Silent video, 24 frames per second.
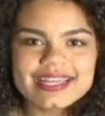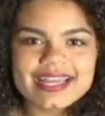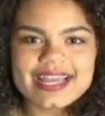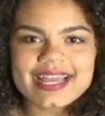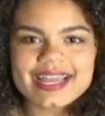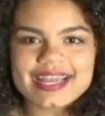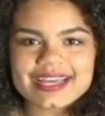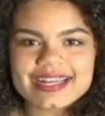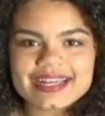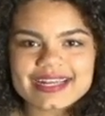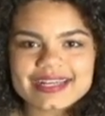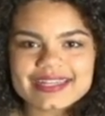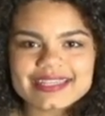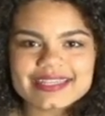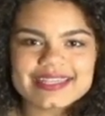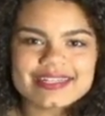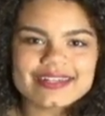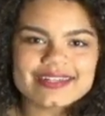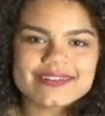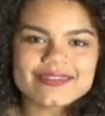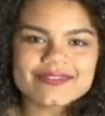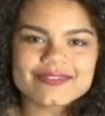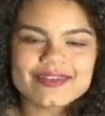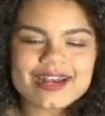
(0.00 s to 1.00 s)
and
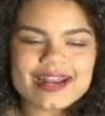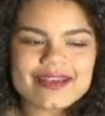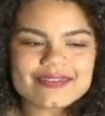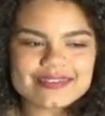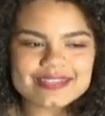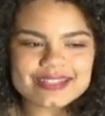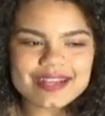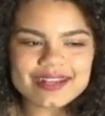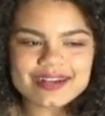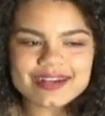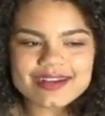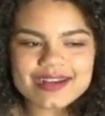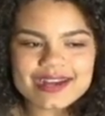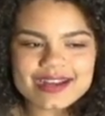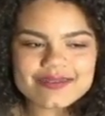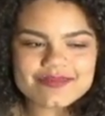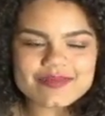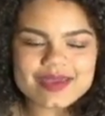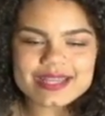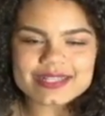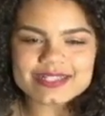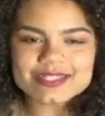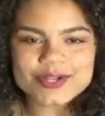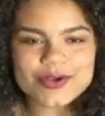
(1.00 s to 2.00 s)
you know when I was younger I'd
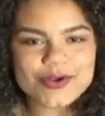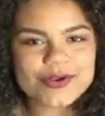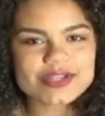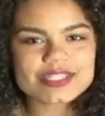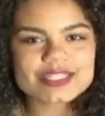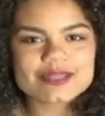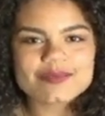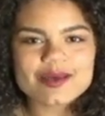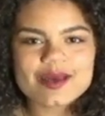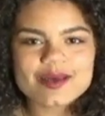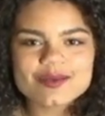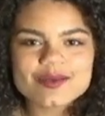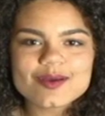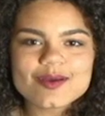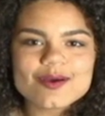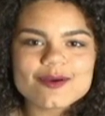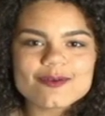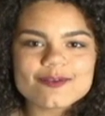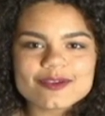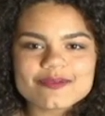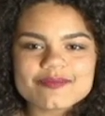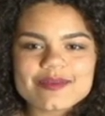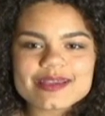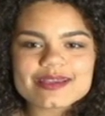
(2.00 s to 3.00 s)
make jokes about
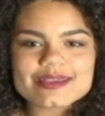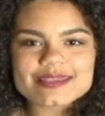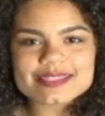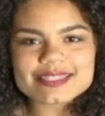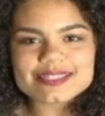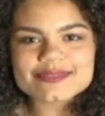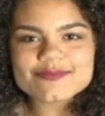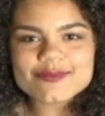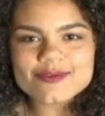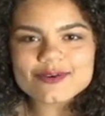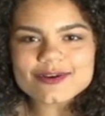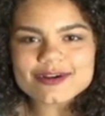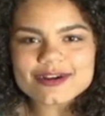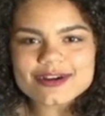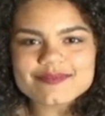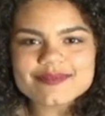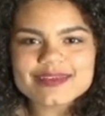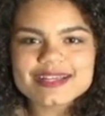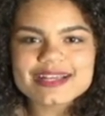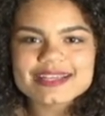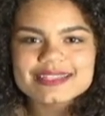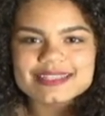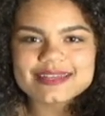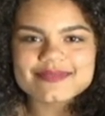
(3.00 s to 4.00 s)
oh we make a s'more
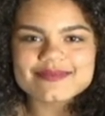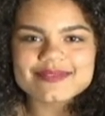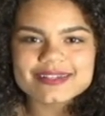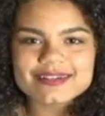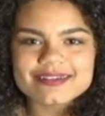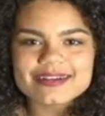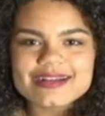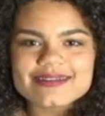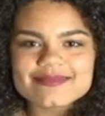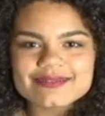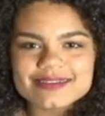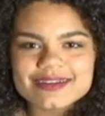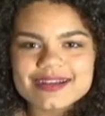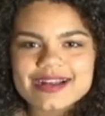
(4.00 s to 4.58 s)
because I'm the graham